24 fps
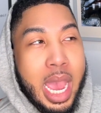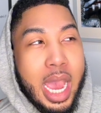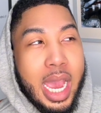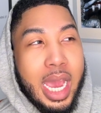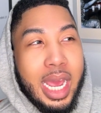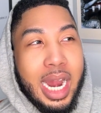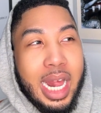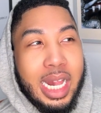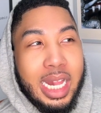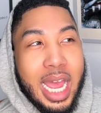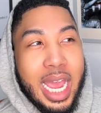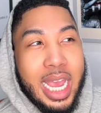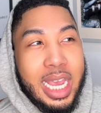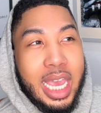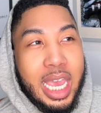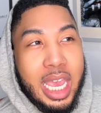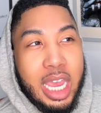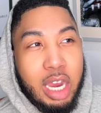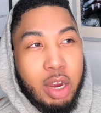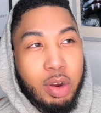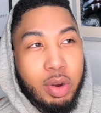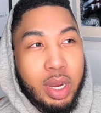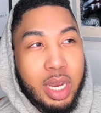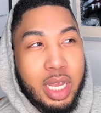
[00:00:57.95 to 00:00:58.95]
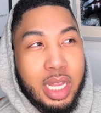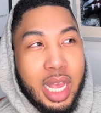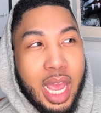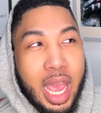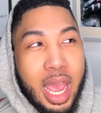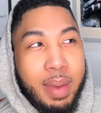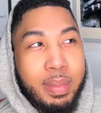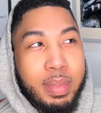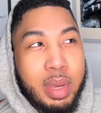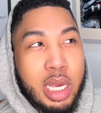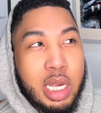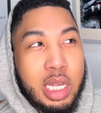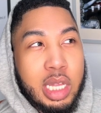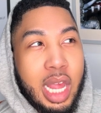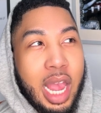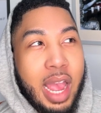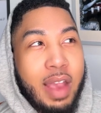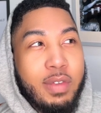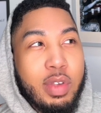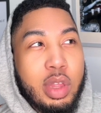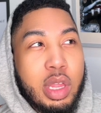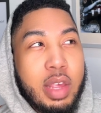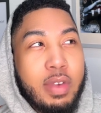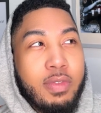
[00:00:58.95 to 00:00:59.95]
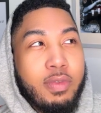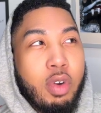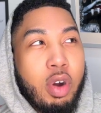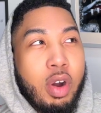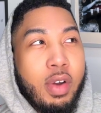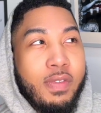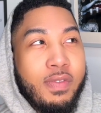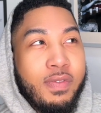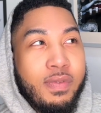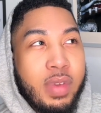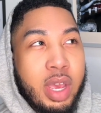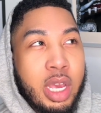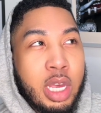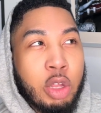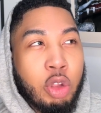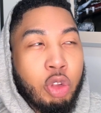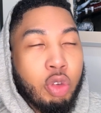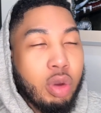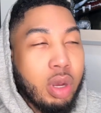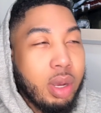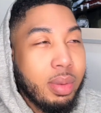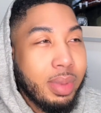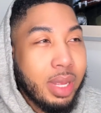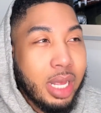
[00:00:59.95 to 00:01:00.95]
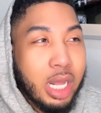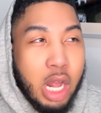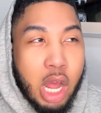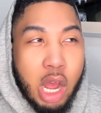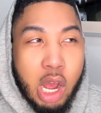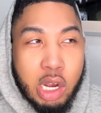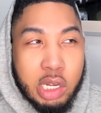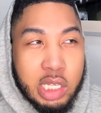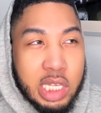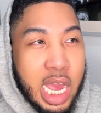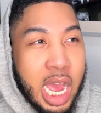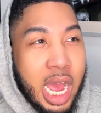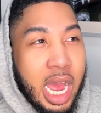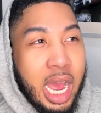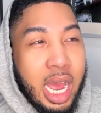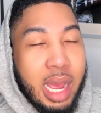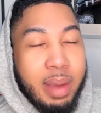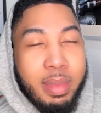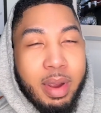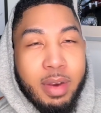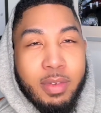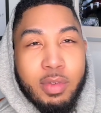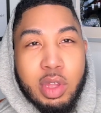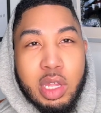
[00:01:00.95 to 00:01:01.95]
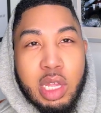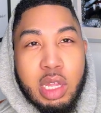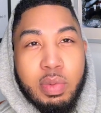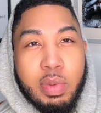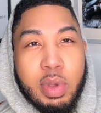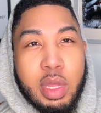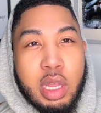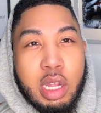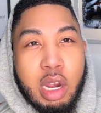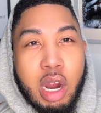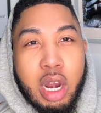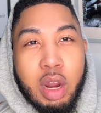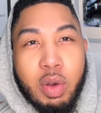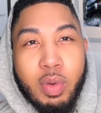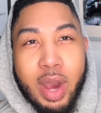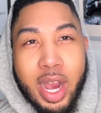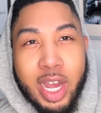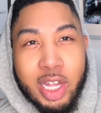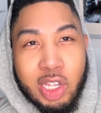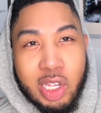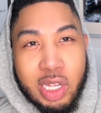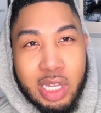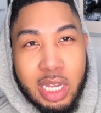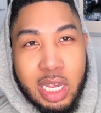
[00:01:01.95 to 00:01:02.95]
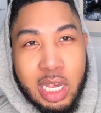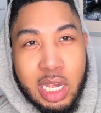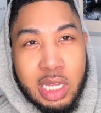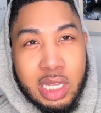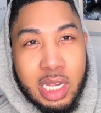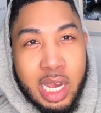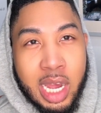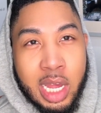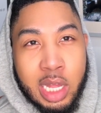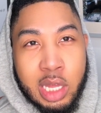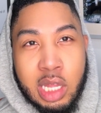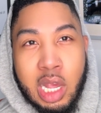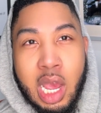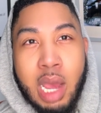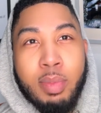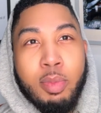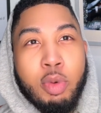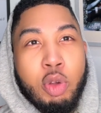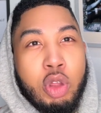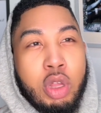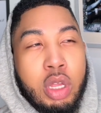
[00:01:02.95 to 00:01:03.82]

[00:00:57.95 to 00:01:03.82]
And I like hearing that, because obviously for an extremely long time, ever since we started watching these ensemble